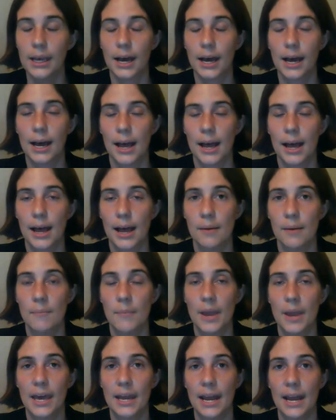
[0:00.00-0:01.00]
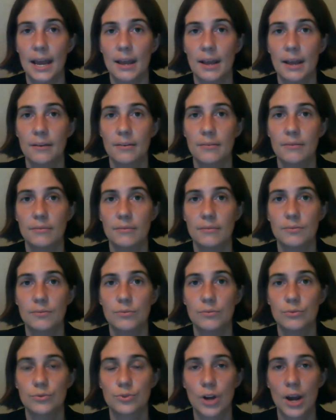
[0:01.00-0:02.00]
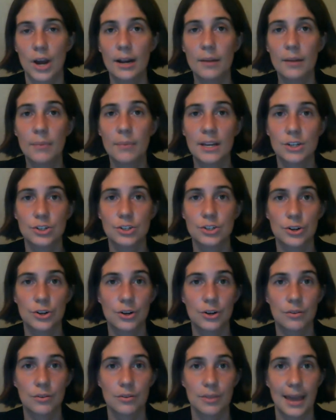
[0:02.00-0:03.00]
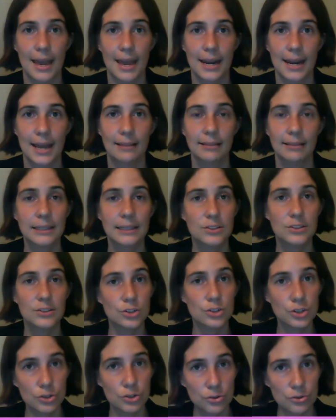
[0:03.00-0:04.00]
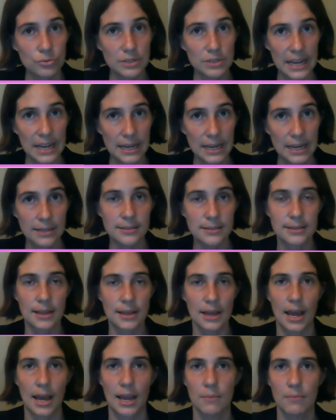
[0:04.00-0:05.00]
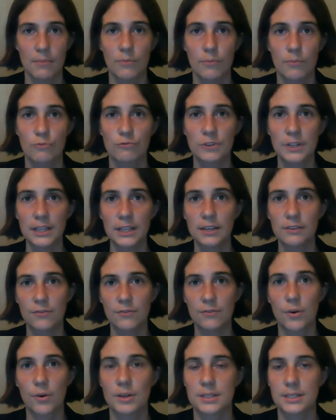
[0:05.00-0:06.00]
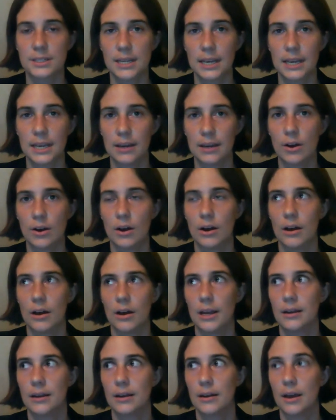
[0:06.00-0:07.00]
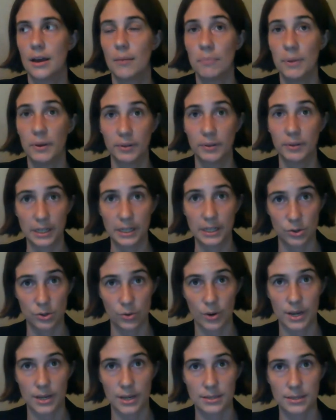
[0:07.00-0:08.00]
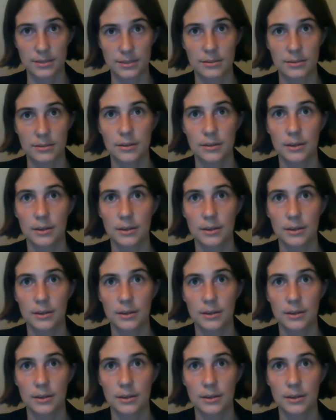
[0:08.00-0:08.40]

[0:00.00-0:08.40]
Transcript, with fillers: and I try to make sure that at least 2 days I'm really focusing on building toys.